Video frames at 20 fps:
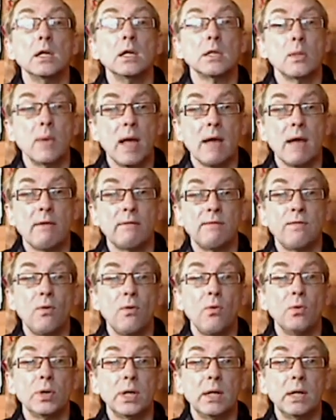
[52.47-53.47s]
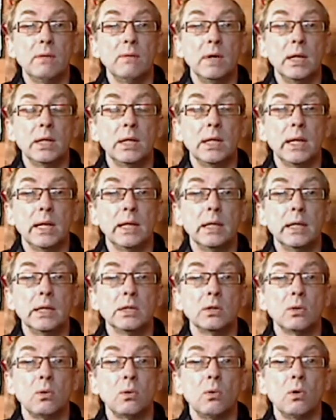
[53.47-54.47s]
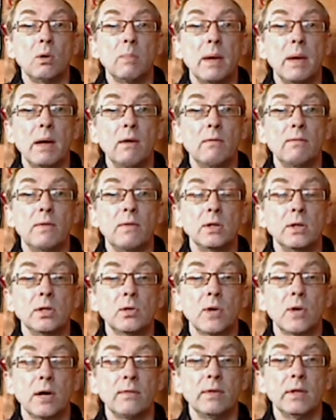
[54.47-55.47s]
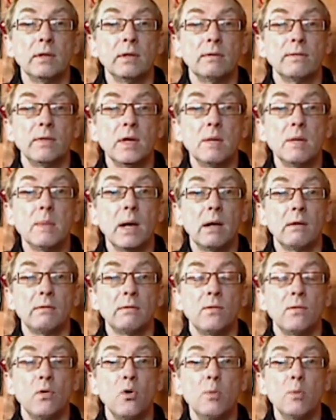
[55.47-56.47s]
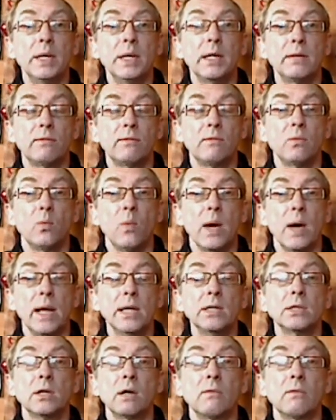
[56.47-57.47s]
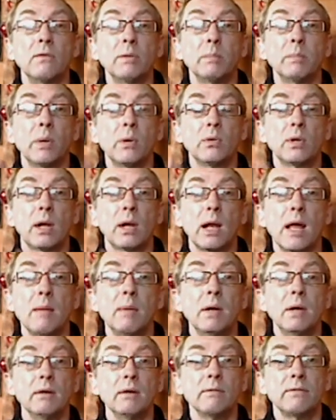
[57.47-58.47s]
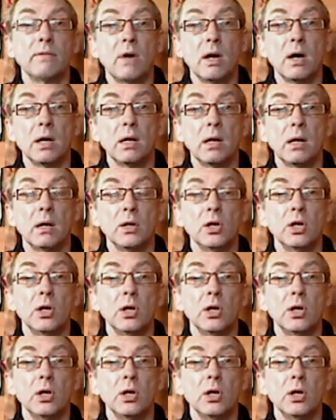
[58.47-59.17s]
So we have 4 DVDs all about photographing the female form in different ways, covering both glamour and fine art,